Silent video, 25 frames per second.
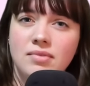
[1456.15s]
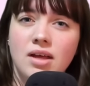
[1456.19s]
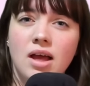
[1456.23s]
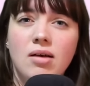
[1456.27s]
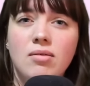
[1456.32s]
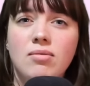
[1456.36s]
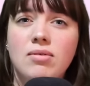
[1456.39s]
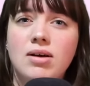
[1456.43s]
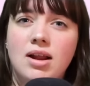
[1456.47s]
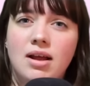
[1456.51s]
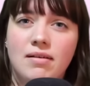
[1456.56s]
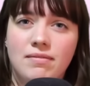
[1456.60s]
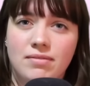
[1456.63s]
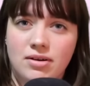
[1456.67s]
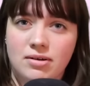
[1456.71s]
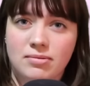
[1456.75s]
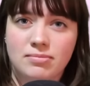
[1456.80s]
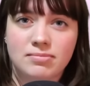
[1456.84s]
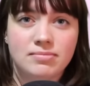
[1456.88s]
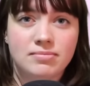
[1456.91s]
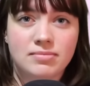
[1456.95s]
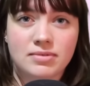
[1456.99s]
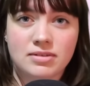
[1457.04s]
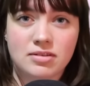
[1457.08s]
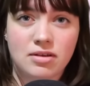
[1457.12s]
Whatever,
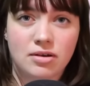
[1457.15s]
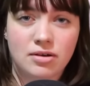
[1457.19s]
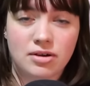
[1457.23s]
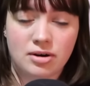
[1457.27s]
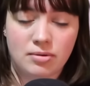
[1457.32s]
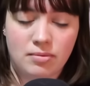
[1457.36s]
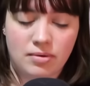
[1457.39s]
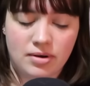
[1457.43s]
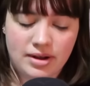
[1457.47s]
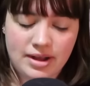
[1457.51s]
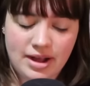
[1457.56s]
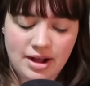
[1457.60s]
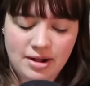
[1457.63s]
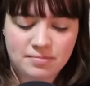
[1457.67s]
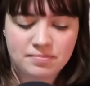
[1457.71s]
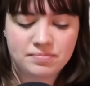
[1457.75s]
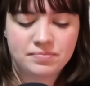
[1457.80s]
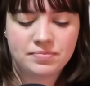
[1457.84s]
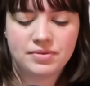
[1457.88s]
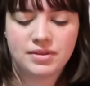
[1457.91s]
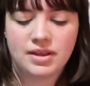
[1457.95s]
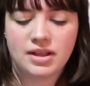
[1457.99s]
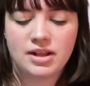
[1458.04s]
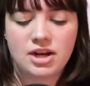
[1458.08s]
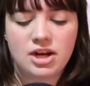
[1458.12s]
it's all gonna work out.
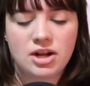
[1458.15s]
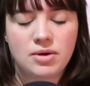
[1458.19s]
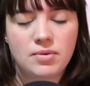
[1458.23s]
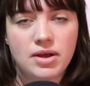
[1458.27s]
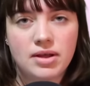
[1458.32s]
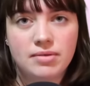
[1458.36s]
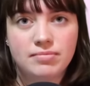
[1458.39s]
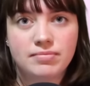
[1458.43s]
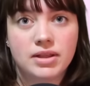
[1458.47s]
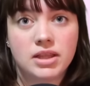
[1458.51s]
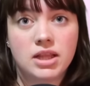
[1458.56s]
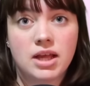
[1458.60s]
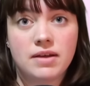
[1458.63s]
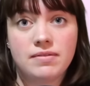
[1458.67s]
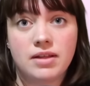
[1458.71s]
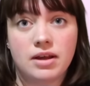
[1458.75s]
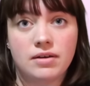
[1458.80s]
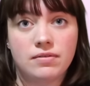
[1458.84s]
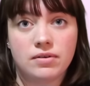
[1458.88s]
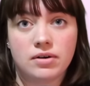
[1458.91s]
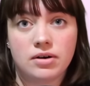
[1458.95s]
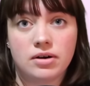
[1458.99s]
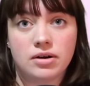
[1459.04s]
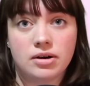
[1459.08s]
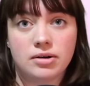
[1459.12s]
And you know what, love that
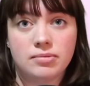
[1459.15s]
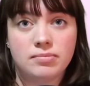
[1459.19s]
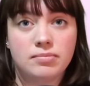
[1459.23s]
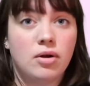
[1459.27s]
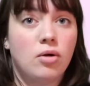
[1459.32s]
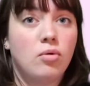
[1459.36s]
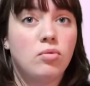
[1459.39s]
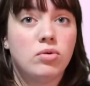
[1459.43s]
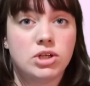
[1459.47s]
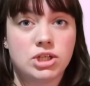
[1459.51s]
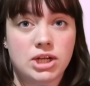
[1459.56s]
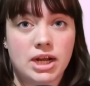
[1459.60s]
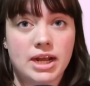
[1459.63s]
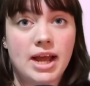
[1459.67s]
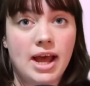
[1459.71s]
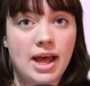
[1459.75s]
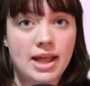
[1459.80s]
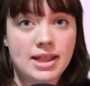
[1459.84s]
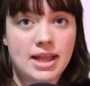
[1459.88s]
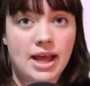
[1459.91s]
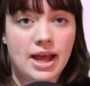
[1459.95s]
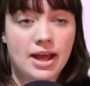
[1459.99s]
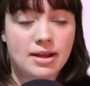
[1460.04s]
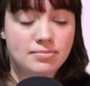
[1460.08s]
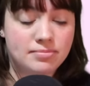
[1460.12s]
for her. Wish I
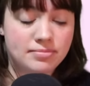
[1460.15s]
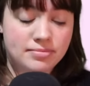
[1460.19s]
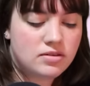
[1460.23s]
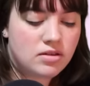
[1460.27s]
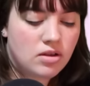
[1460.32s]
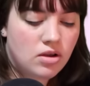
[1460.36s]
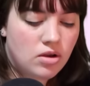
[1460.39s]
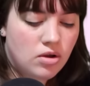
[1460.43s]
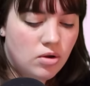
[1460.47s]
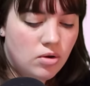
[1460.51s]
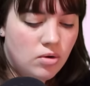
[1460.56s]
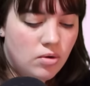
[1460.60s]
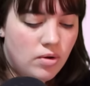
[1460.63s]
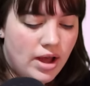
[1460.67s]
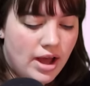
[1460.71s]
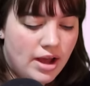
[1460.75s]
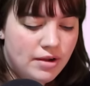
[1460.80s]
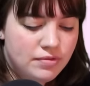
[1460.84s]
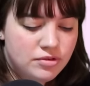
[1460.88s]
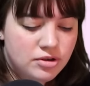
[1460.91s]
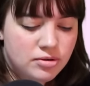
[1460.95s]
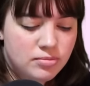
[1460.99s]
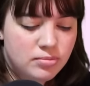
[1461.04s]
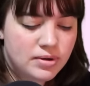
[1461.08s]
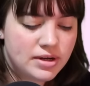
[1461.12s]
had that. So
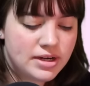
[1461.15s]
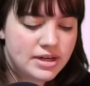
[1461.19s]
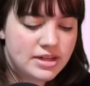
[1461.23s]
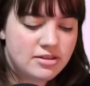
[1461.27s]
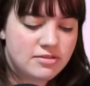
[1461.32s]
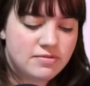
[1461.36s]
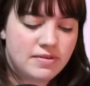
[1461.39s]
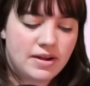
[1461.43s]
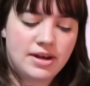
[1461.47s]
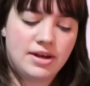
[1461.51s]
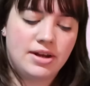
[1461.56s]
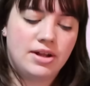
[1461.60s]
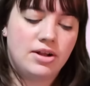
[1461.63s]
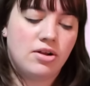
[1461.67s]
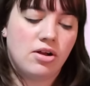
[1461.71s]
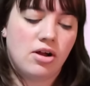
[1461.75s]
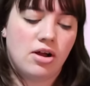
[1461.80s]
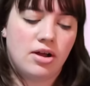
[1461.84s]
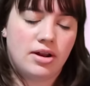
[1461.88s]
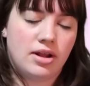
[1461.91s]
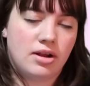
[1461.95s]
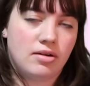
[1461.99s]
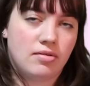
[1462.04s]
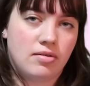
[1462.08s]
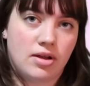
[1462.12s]
after Britney's finding
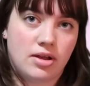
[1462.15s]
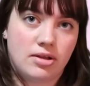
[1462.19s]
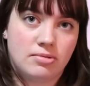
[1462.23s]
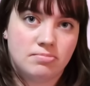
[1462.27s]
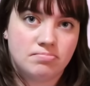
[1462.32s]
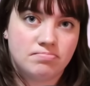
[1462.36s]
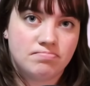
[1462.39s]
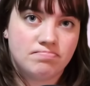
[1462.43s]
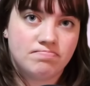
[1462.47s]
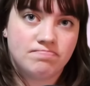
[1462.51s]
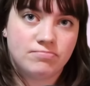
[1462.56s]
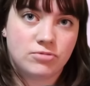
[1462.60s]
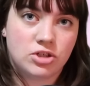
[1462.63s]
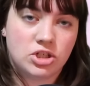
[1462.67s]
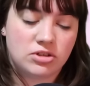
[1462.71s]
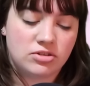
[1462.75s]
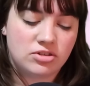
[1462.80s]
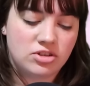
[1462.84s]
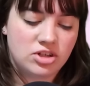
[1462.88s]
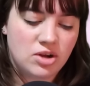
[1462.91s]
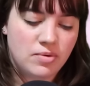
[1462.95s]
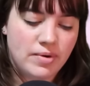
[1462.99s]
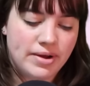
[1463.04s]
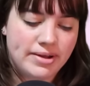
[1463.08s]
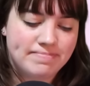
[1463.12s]
God era, she goes,
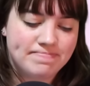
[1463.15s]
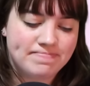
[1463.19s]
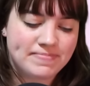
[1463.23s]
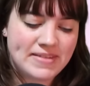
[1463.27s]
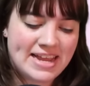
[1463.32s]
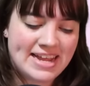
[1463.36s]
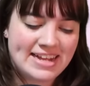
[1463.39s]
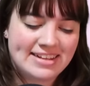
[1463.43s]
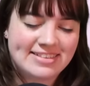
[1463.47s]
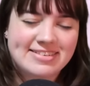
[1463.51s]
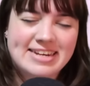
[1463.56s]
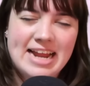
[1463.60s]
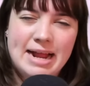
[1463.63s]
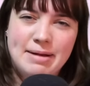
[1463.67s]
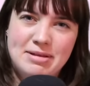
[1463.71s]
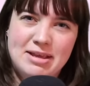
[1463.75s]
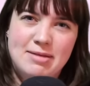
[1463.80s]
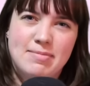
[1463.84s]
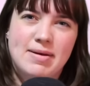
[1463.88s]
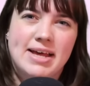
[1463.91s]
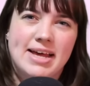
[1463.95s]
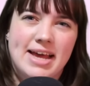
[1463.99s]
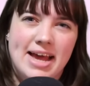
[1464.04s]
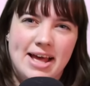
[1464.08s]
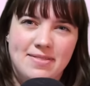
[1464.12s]
you know what, it's time to get
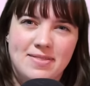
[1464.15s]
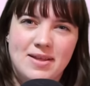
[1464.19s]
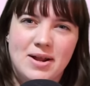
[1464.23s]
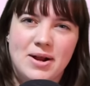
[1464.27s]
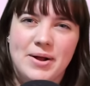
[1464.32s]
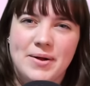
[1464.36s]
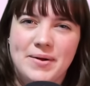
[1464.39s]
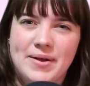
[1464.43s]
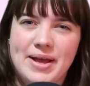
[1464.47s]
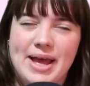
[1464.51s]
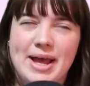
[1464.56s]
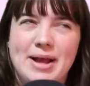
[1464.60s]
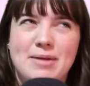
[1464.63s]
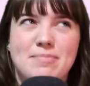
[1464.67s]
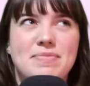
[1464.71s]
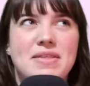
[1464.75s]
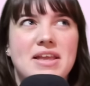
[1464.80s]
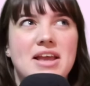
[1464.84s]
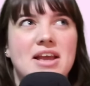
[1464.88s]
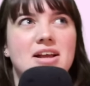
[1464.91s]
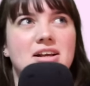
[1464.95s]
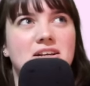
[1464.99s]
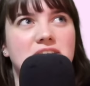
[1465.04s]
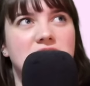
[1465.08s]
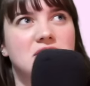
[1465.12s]
back out there. Okay,
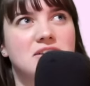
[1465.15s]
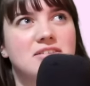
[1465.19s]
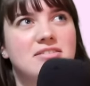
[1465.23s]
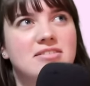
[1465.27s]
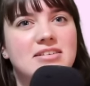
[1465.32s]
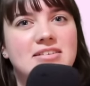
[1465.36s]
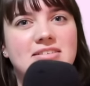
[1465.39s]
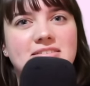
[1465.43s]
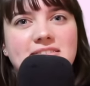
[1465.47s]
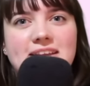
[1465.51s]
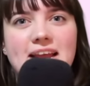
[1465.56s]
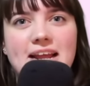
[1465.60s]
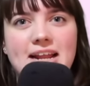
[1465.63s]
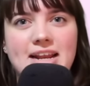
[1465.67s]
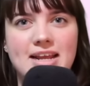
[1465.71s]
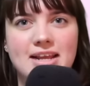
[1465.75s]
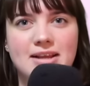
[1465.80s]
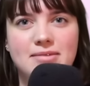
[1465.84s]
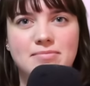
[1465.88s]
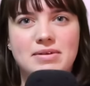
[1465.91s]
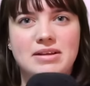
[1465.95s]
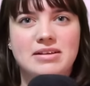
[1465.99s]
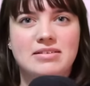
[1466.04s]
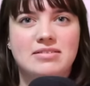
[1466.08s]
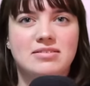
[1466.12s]
Justin's
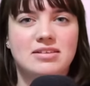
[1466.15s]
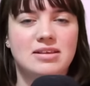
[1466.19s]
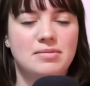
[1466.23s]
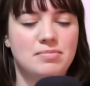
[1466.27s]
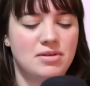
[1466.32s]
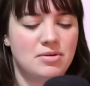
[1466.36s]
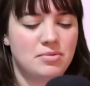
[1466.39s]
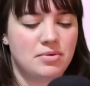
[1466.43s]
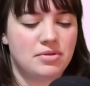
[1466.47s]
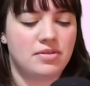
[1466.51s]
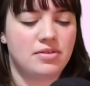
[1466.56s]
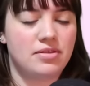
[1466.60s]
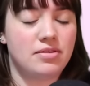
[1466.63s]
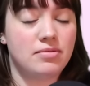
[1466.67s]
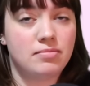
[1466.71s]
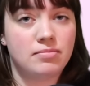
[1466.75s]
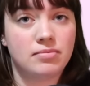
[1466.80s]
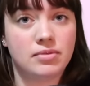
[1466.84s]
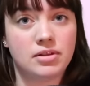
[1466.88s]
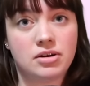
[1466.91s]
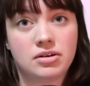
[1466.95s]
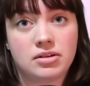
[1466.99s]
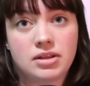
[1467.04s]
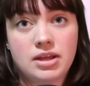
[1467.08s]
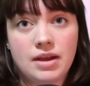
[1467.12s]
dating, he's sleeping with
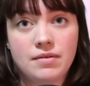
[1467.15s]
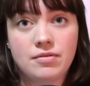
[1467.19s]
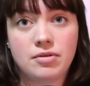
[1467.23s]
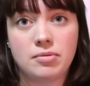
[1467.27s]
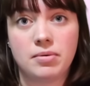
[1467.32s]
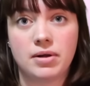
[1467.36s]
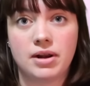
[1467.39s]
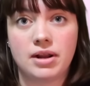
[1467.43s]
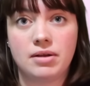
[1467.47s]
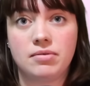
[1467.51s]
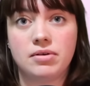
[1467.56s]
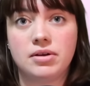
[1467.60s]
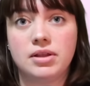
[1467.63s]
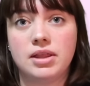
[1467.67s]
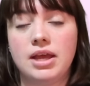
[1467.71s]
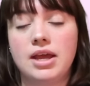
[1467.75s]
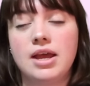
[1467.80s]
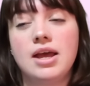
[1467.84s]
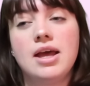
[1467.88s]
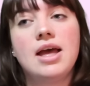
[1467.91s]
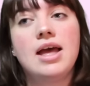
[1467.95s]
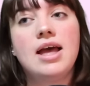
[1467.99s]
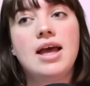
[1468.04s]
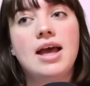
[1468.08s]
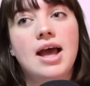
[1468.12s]
literally everybody, really,
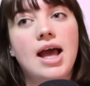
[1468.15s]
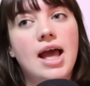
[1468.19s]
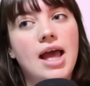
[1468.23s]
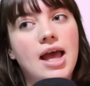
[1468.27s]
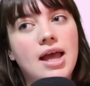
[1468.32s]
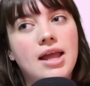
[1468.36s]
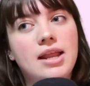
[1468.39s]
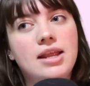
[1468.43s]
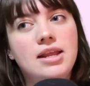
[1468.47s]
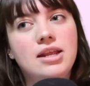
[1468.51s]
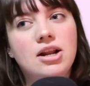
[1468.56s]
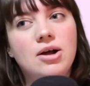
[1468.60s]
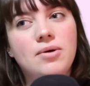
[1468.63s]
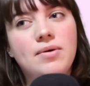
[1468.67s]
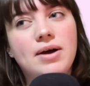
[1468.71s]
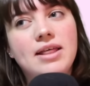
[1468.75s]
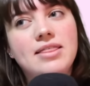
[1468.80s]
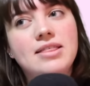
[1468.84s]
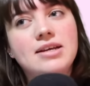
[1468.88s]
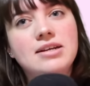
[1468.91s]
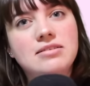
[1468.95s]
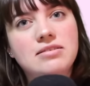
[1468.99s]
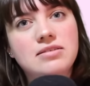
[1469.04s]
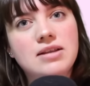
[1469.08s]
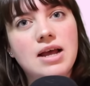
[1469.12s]
and you know what? I
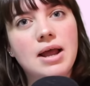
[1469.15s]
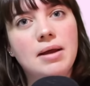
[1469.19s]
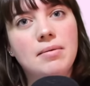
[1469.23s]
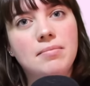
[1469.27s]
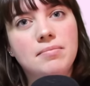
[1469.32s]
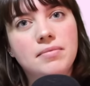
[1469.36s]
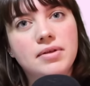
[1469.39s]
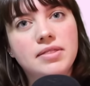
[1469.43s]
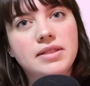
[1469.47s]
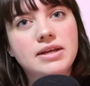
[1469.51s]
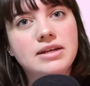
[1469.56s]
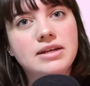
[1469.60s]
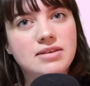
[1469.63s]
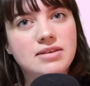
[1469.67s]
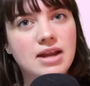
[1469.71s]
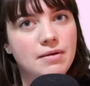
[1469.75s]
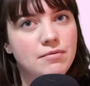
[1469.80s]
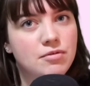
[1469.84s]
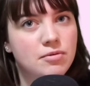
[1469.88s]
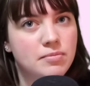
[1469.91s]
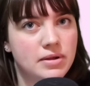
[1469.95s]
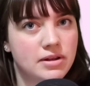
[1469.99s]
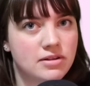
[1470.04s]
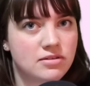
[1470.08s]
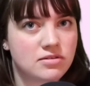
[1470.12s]
think it's time
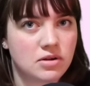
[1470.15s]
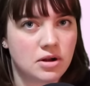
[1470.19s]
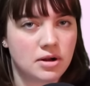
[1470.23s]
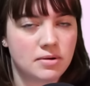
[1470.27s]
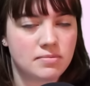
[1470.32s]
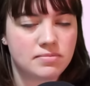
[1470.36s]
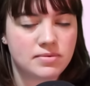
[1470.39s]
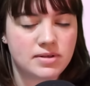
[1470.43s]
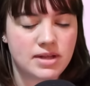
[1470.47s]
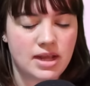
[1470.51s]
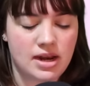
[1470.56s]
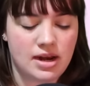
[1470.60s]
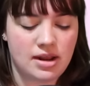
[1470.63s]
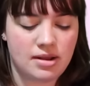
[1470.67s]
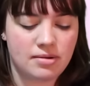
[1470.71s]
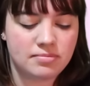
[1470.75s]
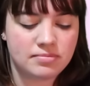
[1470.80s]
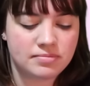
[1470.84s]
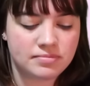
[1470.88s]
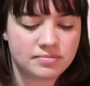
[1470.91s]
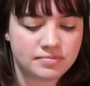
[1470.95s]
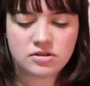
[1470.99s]
for me to start dating.